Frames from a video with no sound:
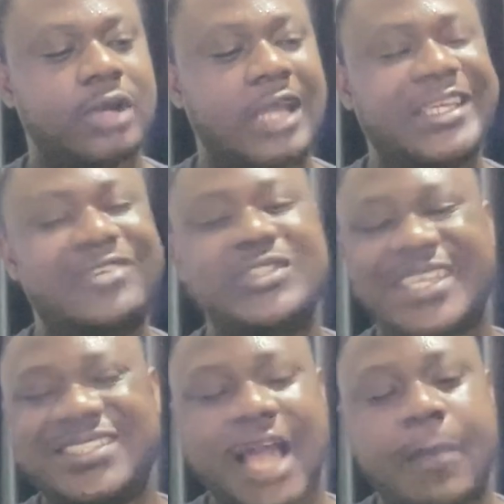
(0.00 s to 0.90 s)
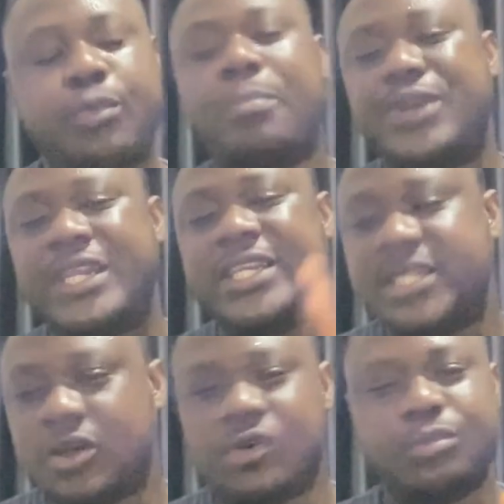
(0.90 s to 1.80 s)
They resizes
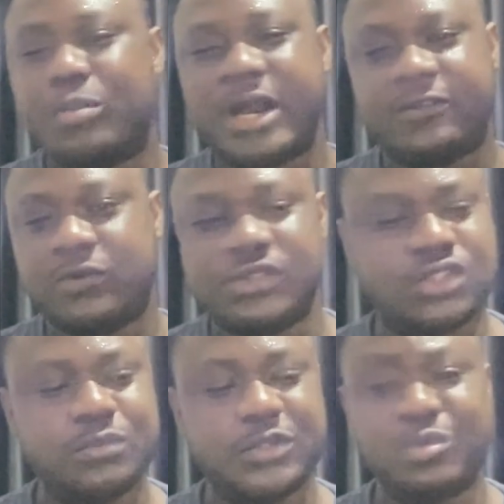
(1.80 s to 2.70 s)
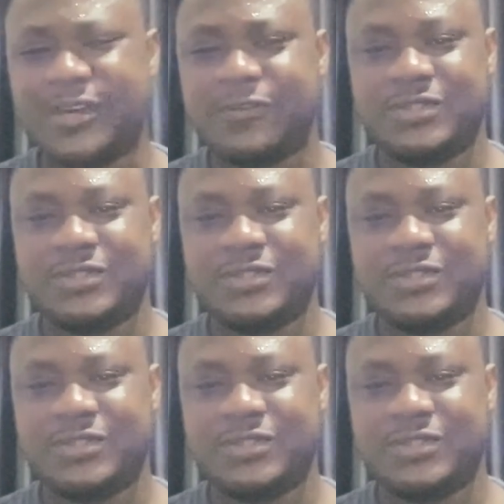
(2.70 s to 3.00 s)
appropriately on mobile phones. You know, the mobile phones